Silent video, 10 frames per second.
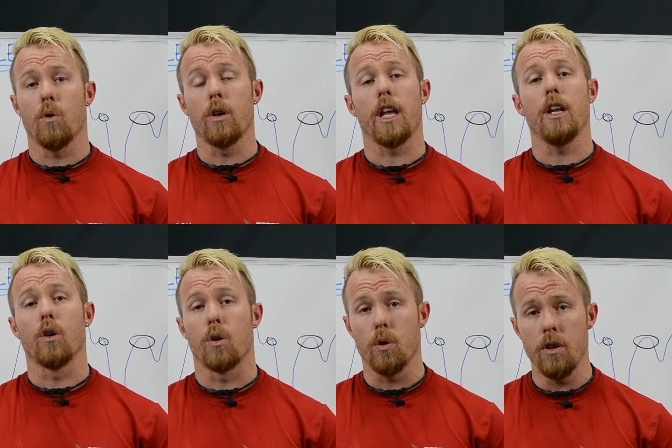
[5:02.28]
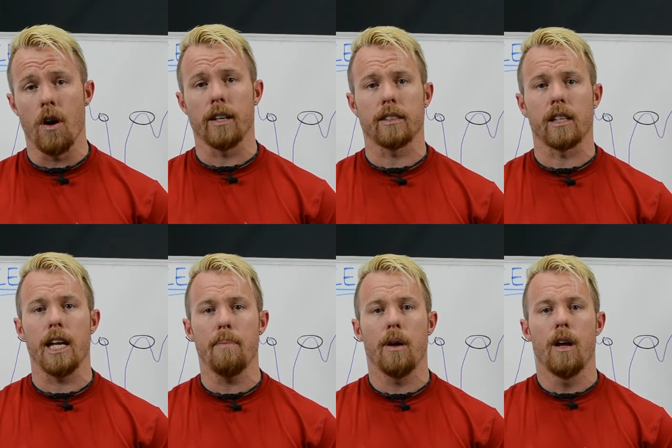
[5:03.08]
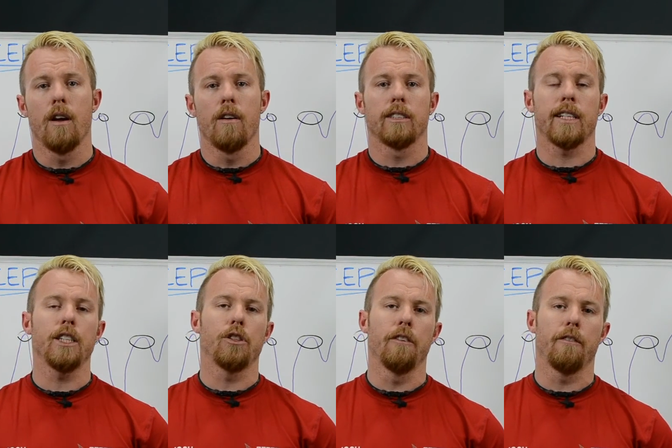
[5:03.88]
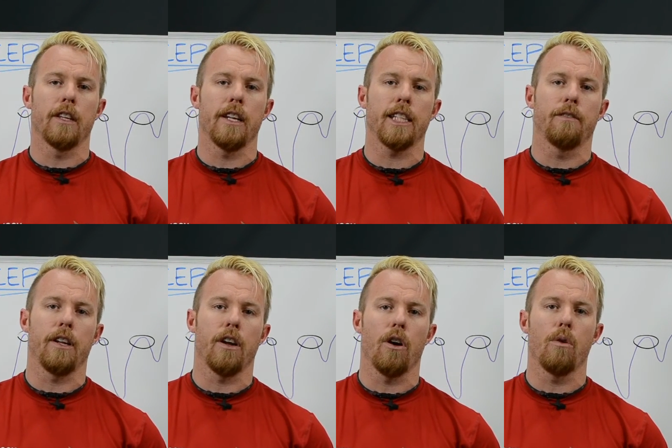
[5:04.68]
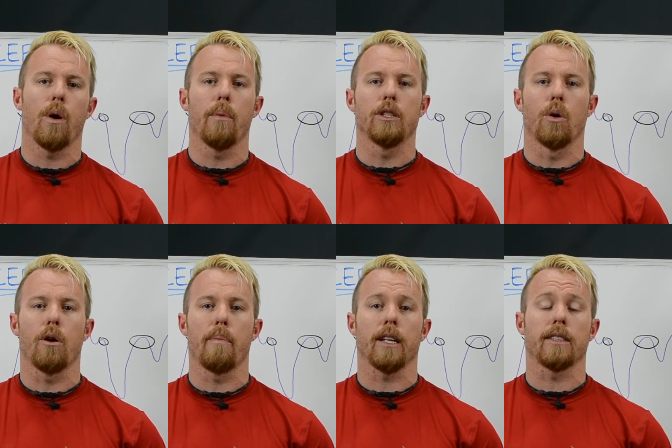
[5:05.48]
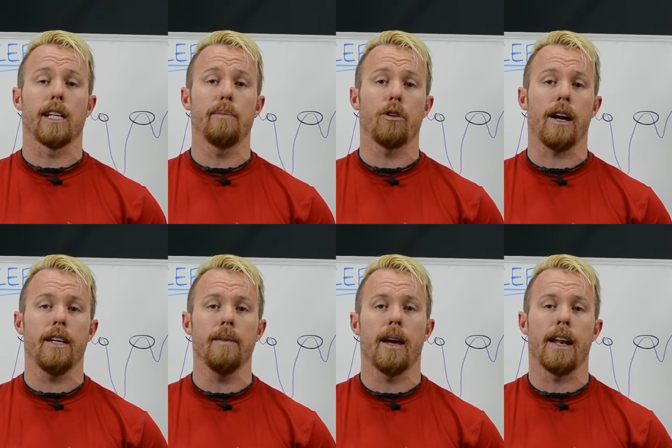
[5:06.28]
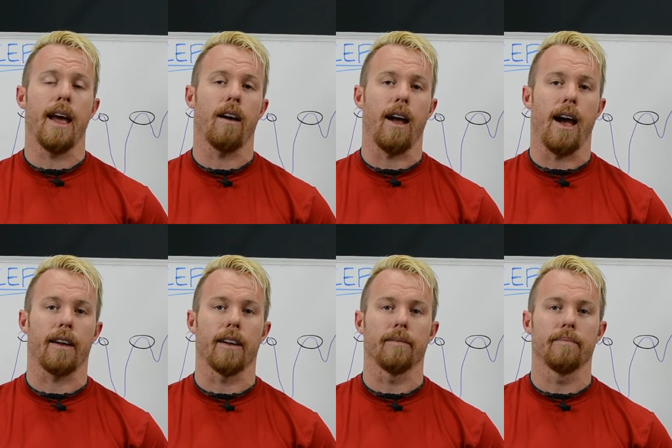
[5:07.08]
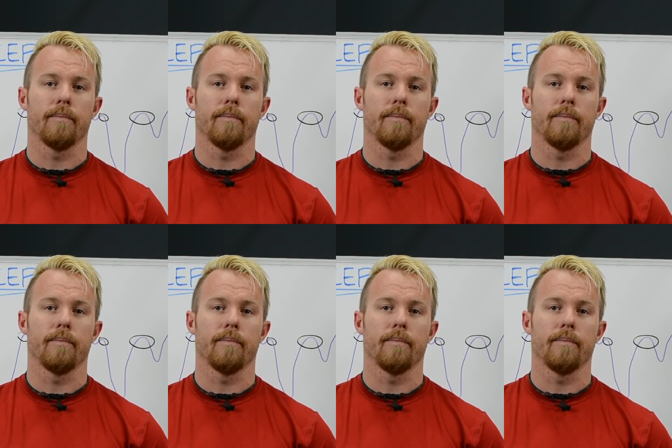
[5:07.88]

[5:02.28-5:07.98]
you're getting a good night's sleep, Stay tuned for the next video where we talk about sleep tracking and how to hack it.